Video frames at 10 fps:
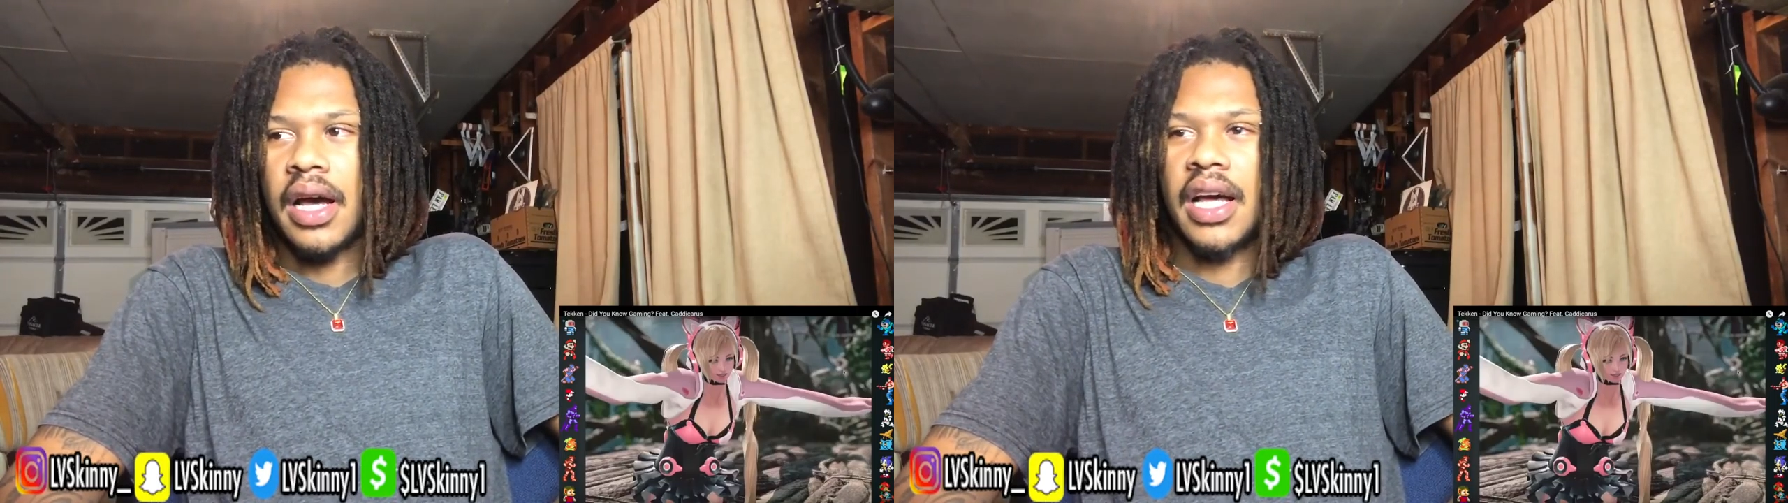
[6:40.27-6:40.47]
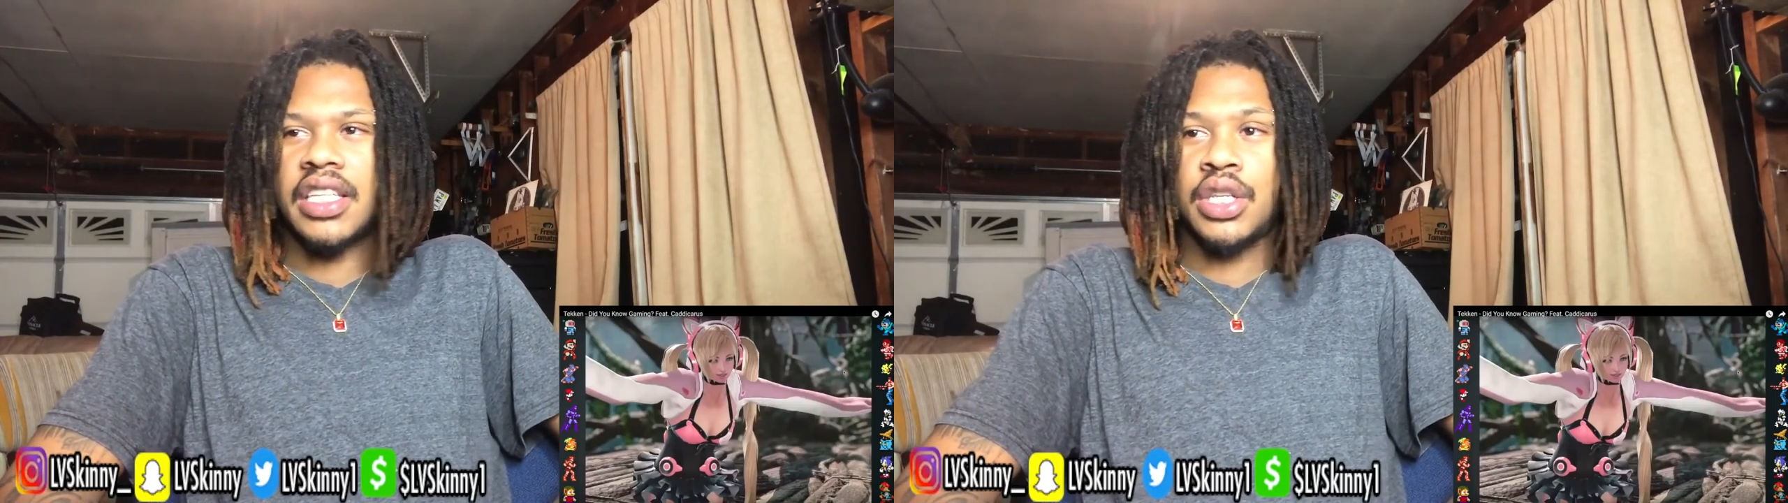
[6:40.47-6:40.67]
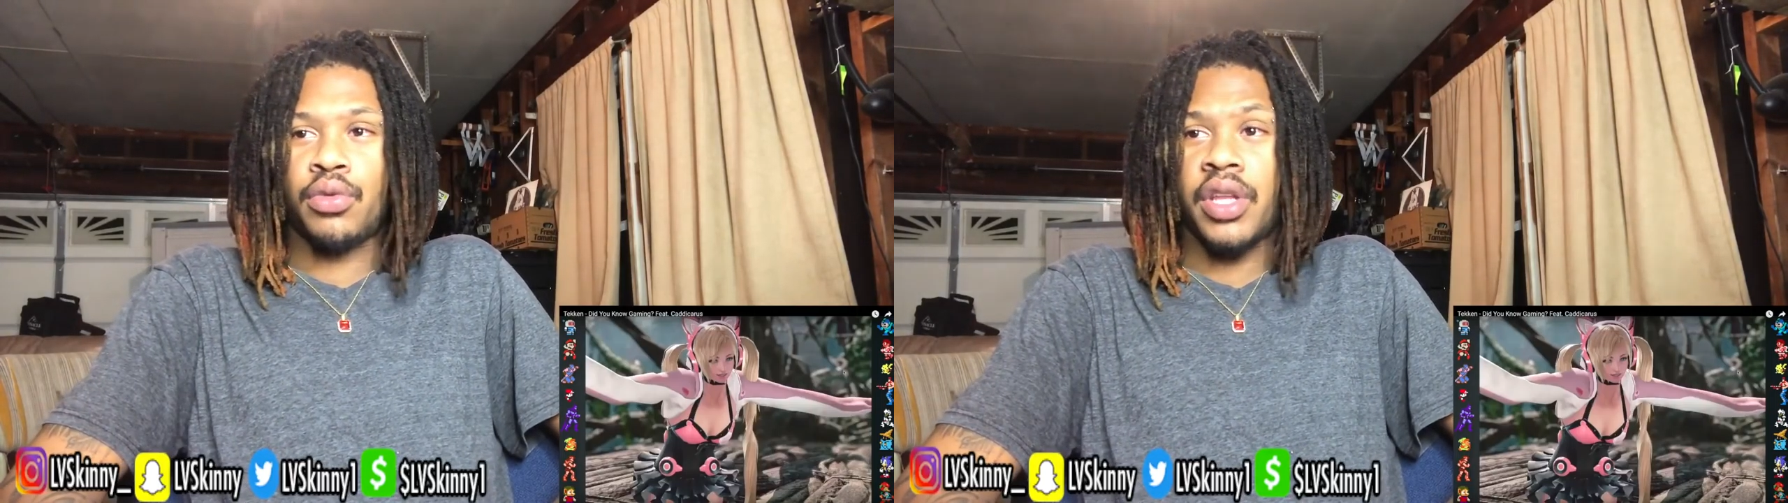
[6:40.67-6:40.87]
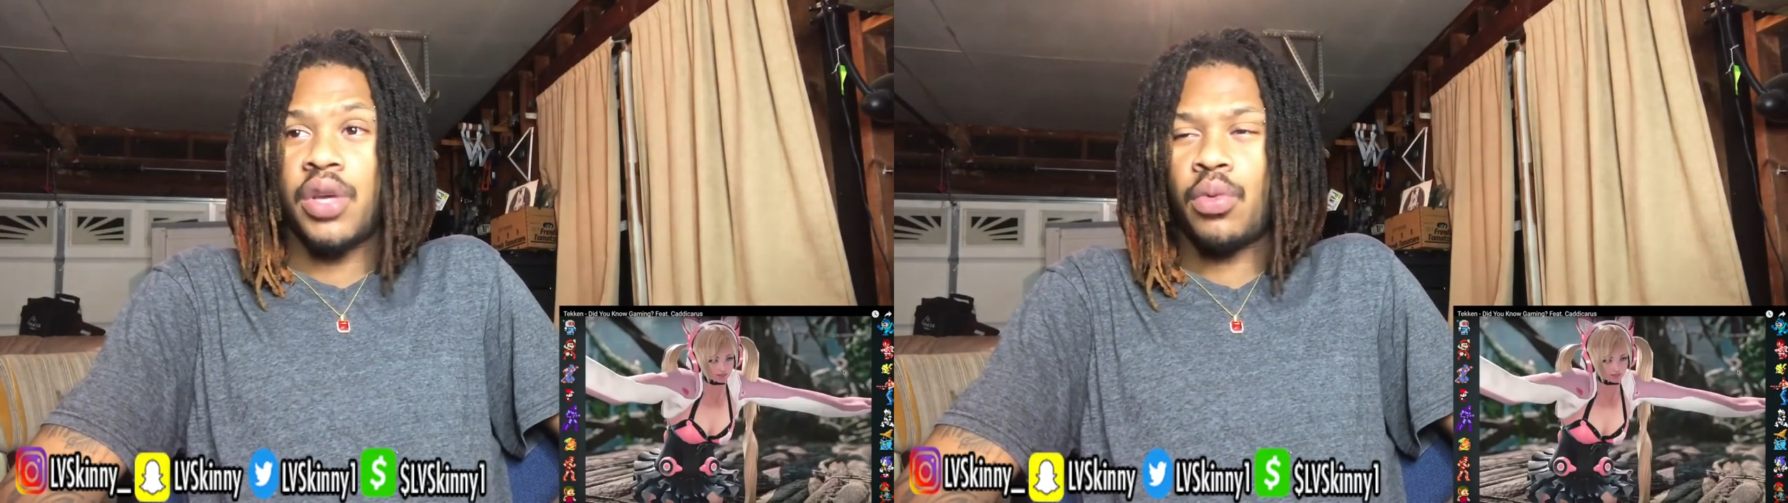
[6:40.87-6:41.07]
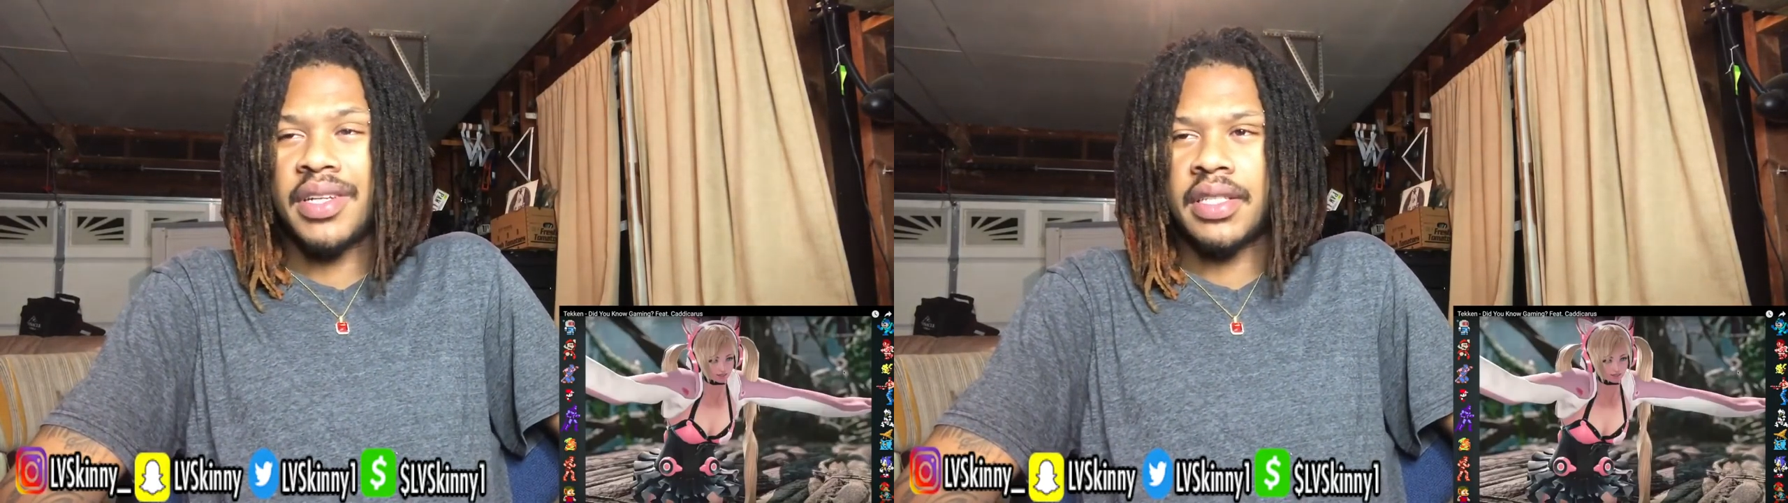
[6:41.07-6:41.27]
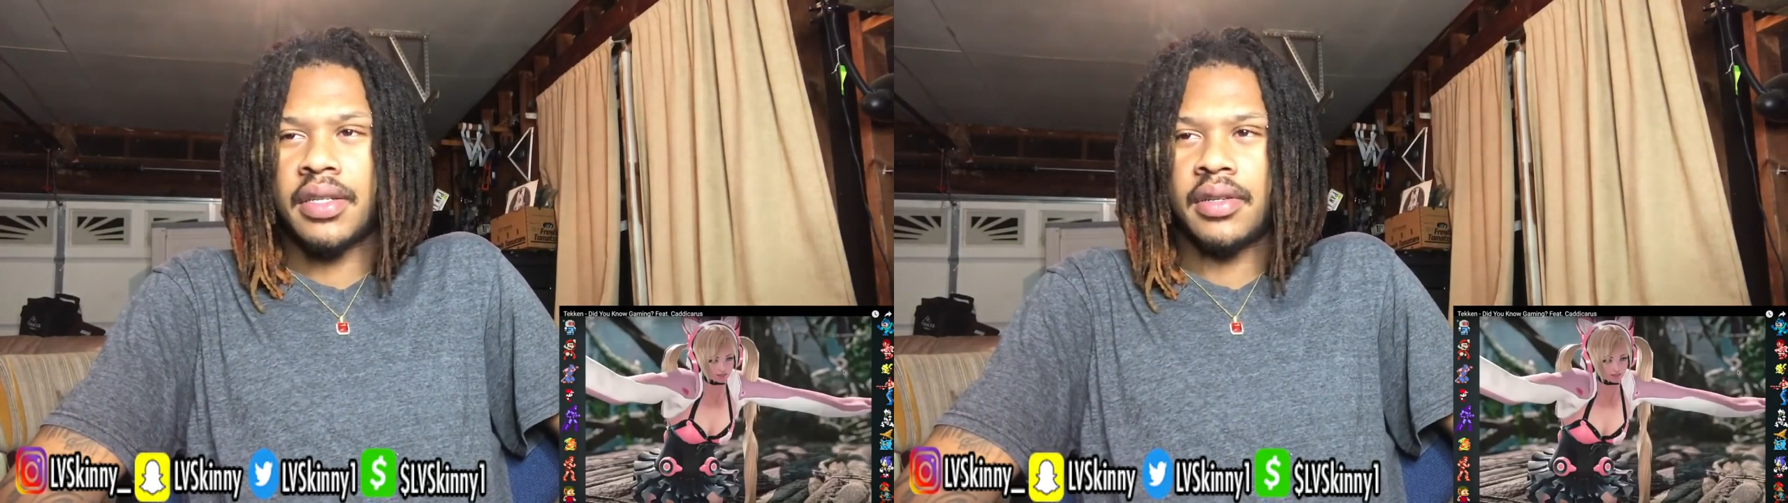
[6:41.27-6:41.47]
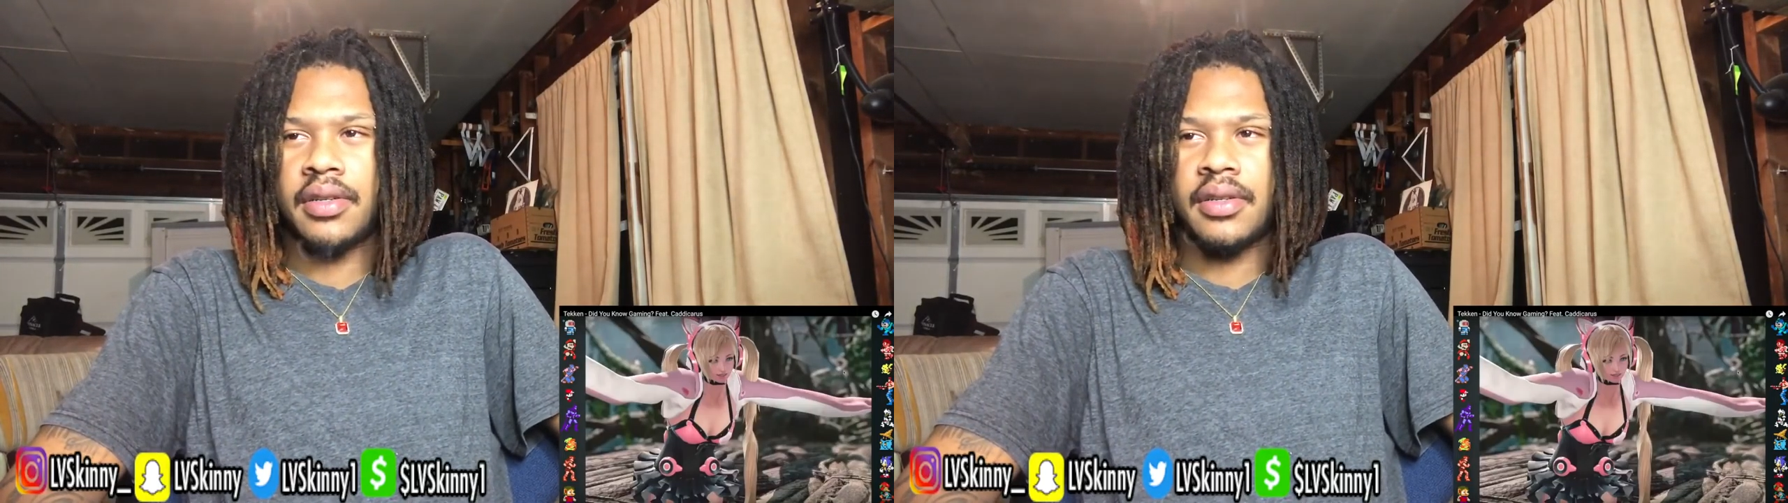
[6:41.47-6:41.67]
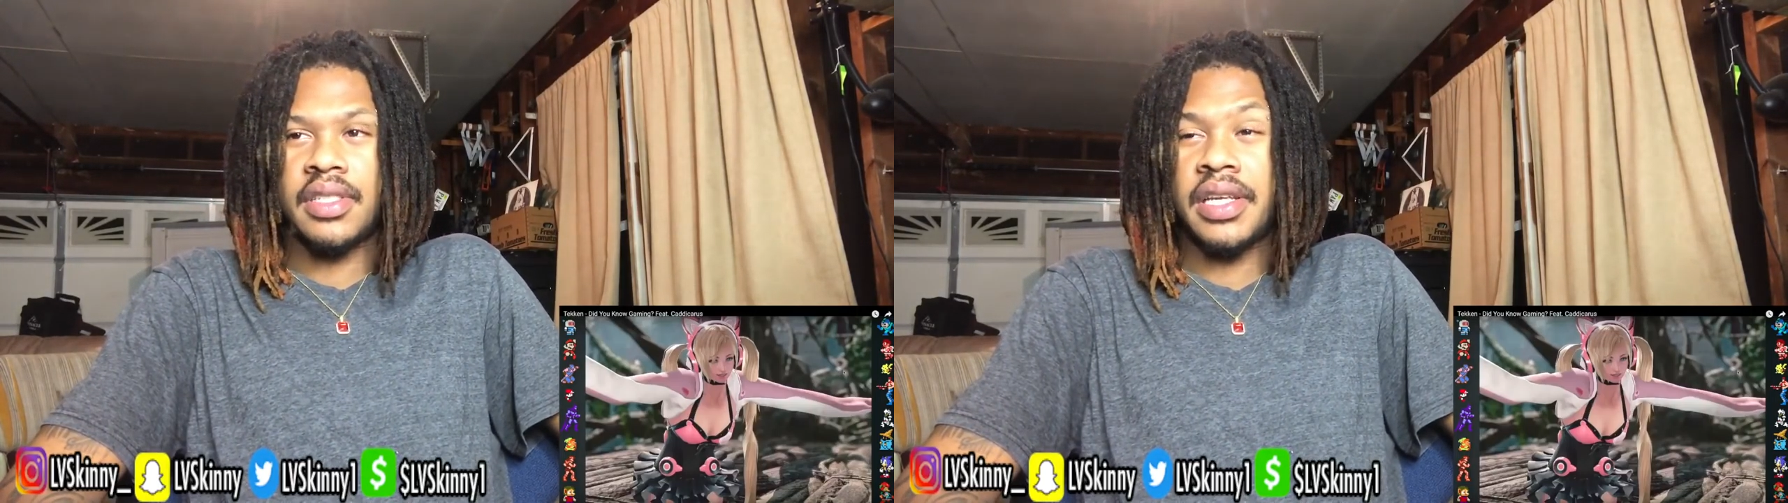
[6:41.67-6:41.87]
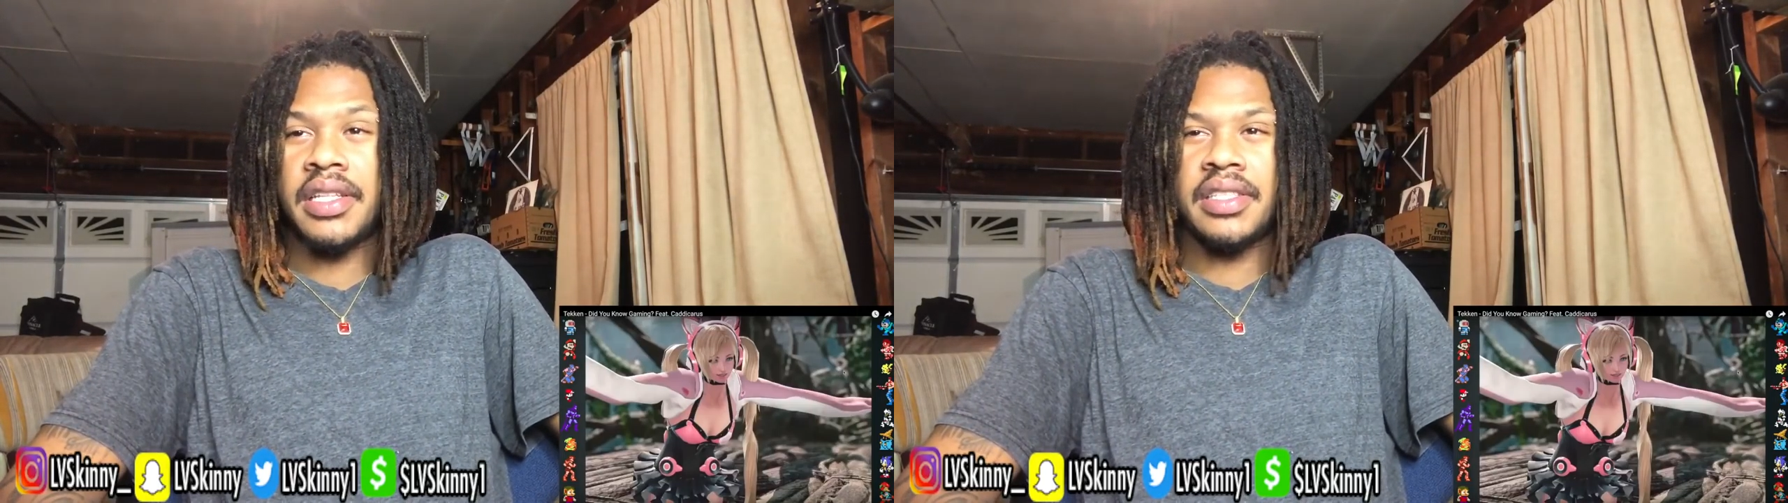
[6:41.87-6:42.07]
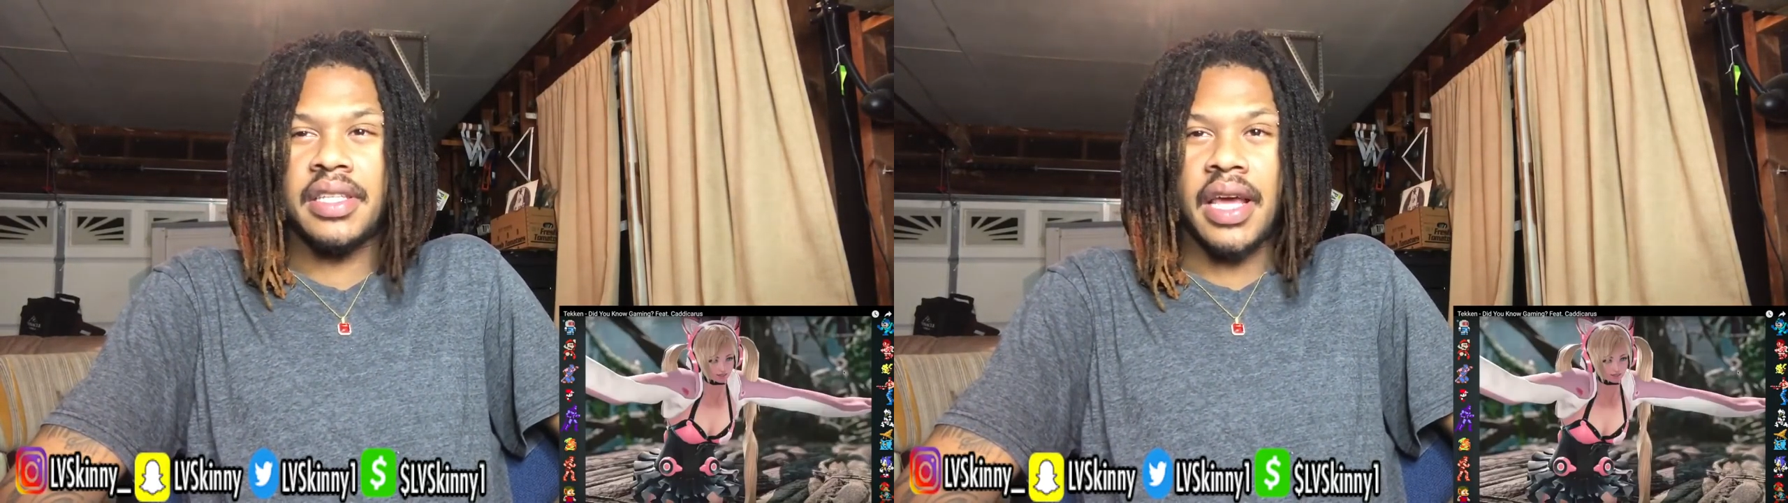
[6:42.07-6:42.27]
Hahachi really wasn't
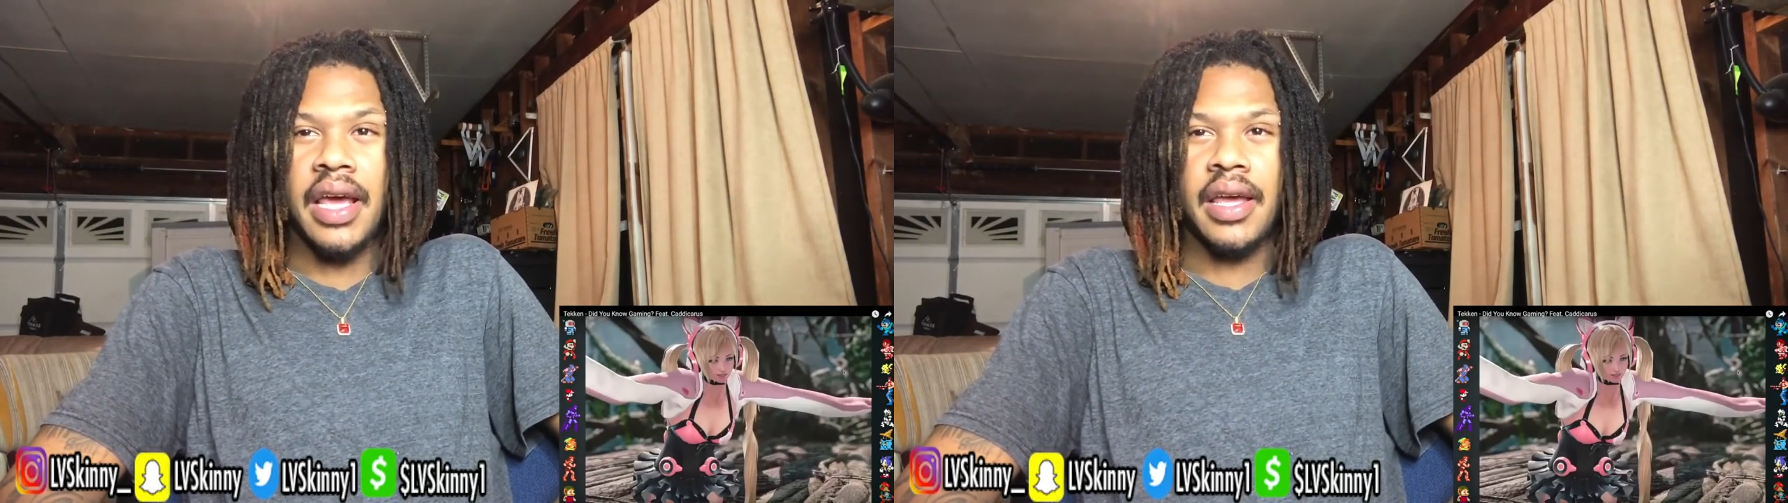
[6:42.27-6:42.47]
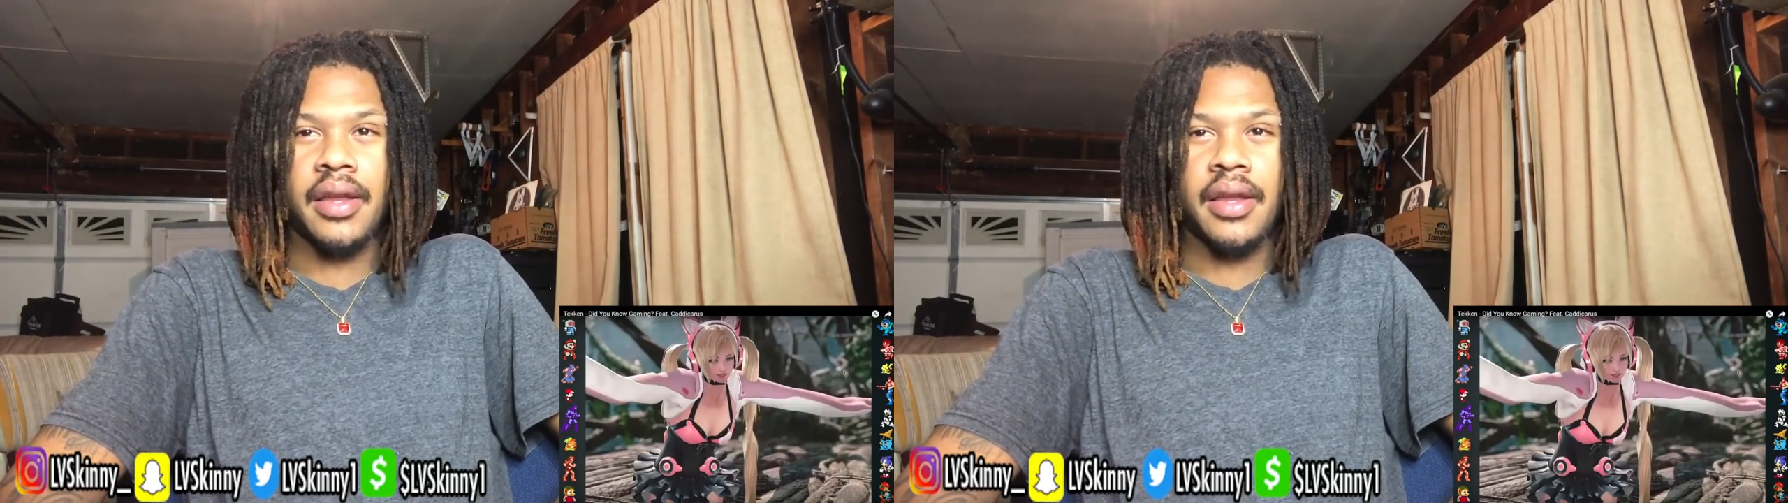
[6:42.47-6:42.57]
Jin's dad.